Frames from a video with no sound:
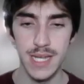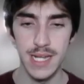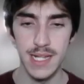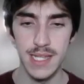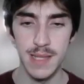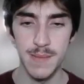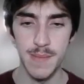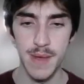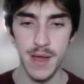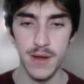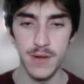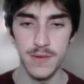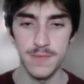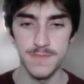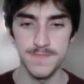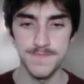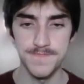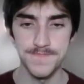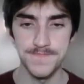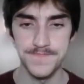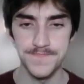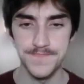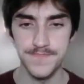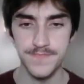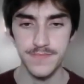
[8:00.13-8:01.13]
them out,
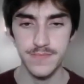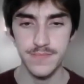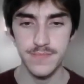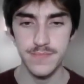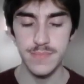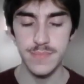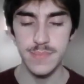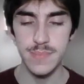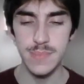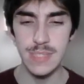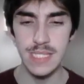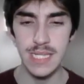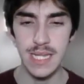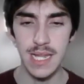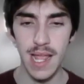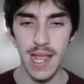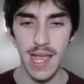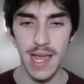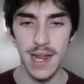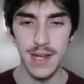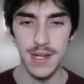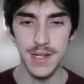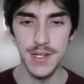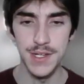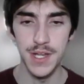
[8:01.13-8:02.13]

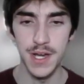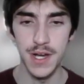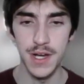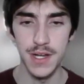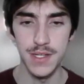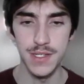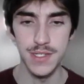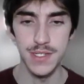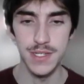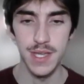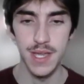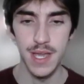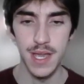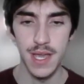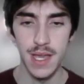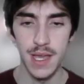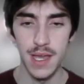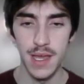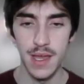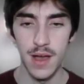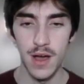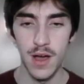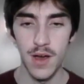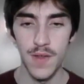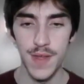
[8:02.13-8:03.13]
and it does.
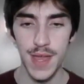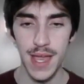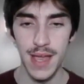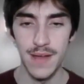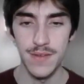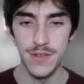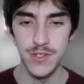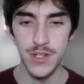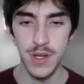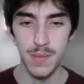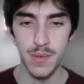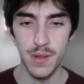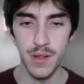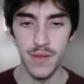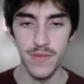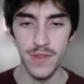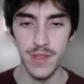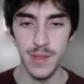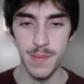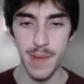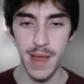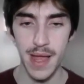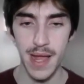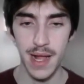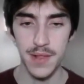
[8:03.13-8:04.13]
All they have is Jump Off in
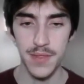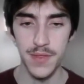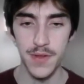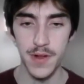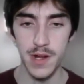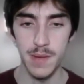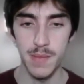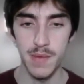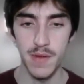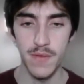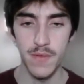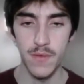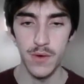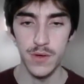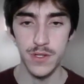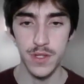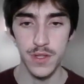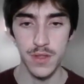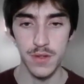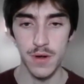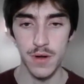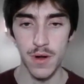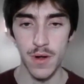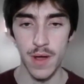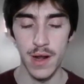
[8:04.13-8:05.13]
the back. They're going to be forced to
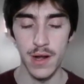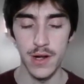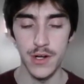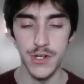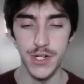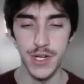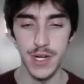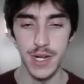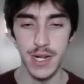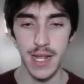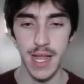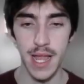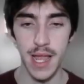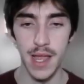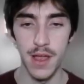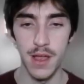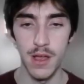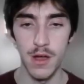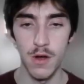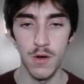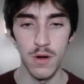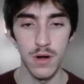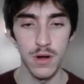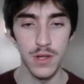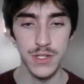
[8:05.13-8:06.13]
throw energy to
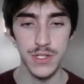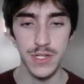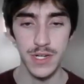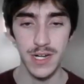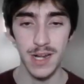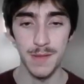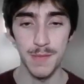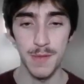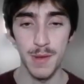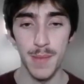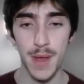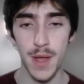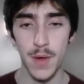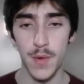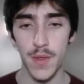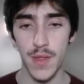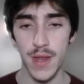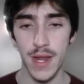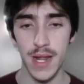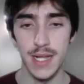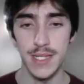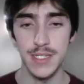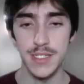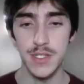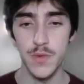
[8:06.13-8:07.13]
KO, or else they're going to be met with an
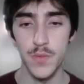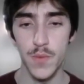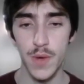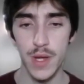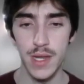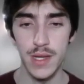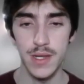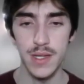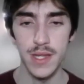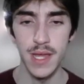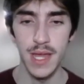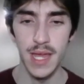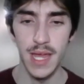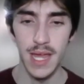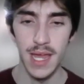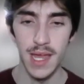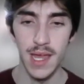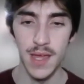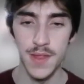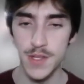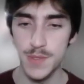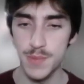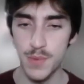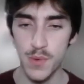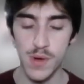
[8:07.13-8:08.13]
Icy Wind,
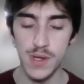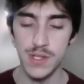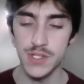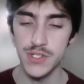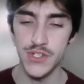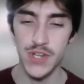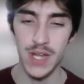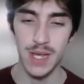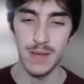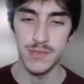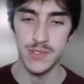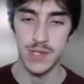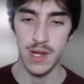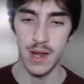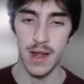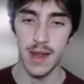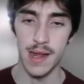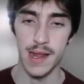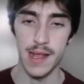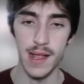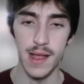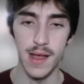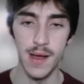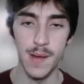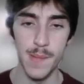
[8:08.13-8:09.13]
and these Poison Jabs are
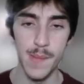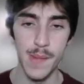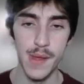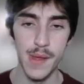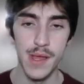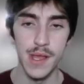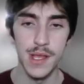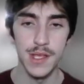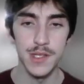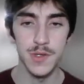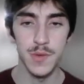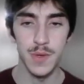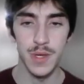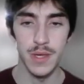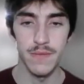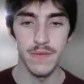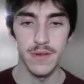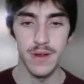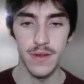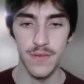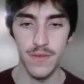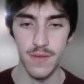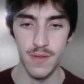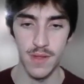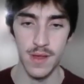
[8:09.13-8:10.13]
adding up. So even
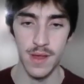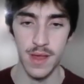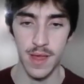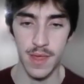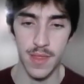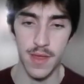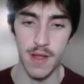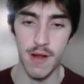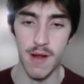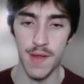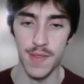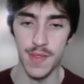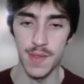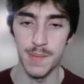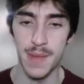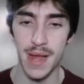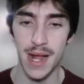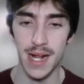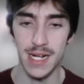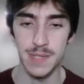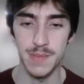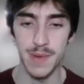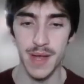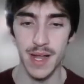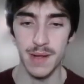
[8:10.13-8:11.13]
if they're at the
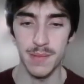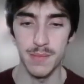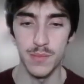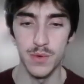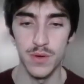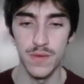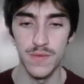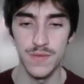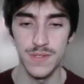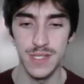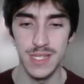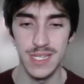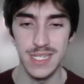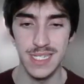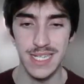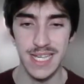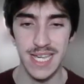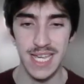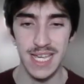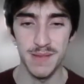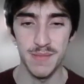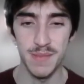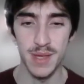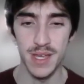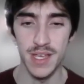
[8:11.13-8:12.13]
back-to-back moves, this
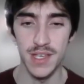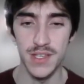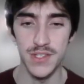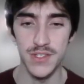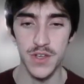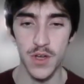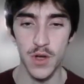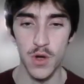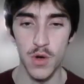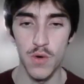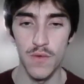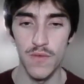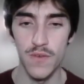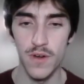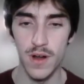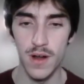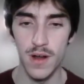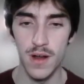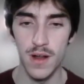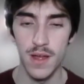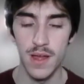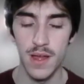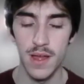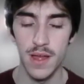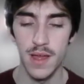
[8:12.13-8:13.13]
game is
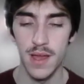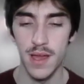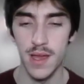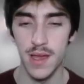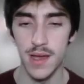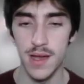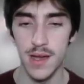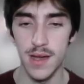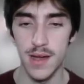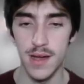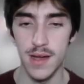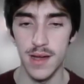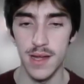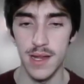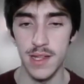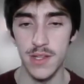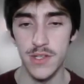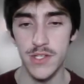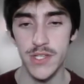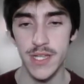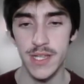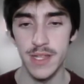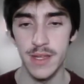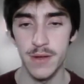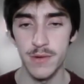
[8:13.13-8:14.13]
over. And it looks
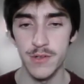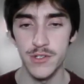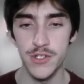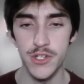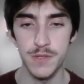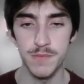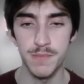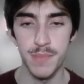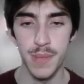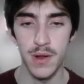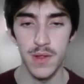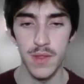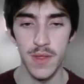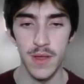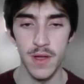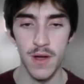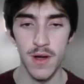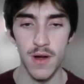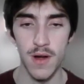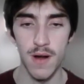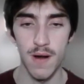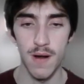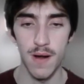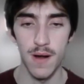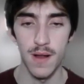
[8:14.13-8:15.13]
like they would just barely
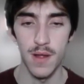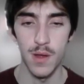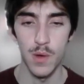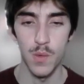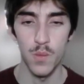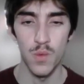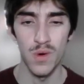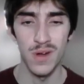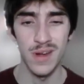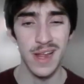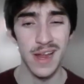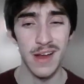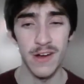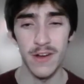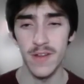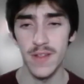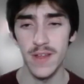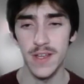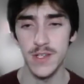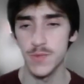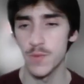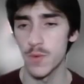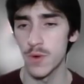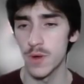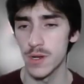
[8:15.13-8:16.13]
are. One Aerial
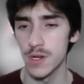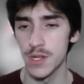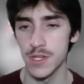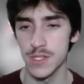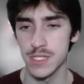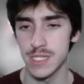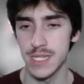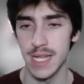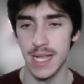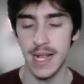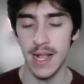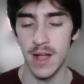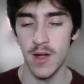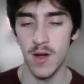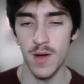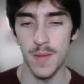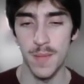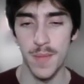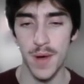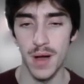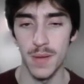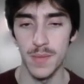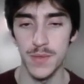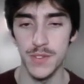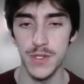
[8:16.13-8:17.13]
Ace doesn't take out
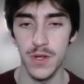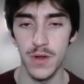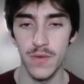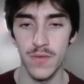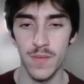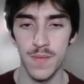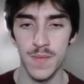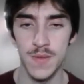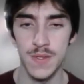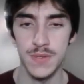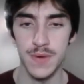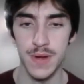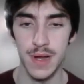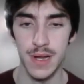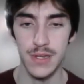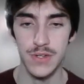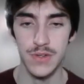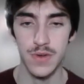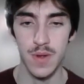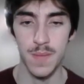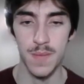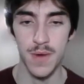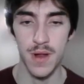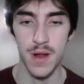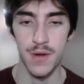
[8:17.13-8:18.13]
Abomasnow from this range, so
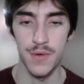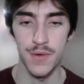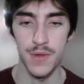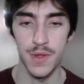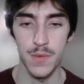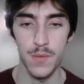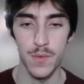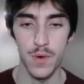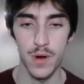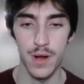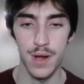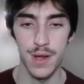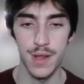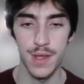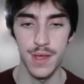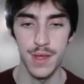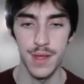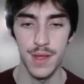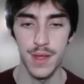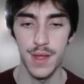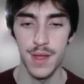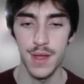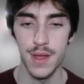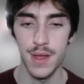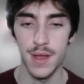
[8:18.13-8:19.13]
I'm not really worried.
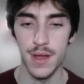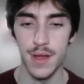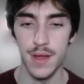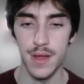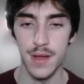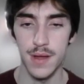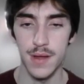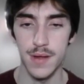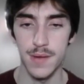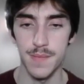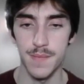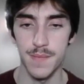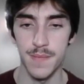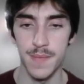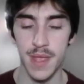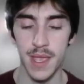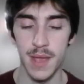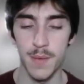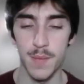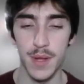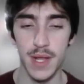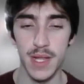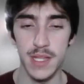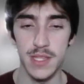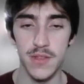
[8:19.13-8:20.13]
And
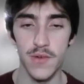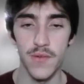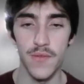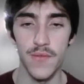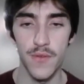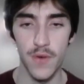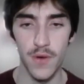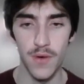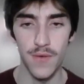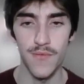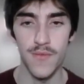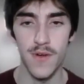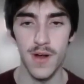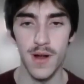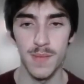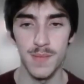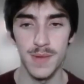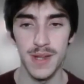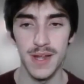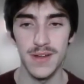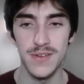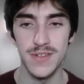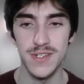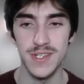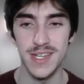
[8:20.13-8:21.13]
we get the full farm
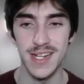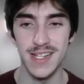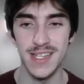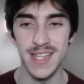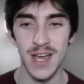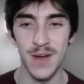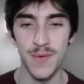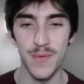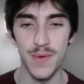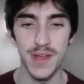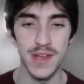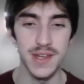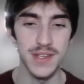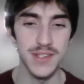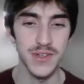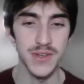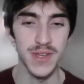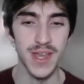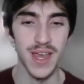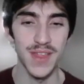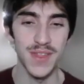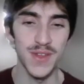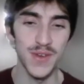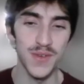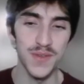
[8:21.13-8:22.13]
down to take that win. So
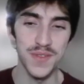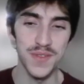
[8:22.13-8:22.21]
yeah, the only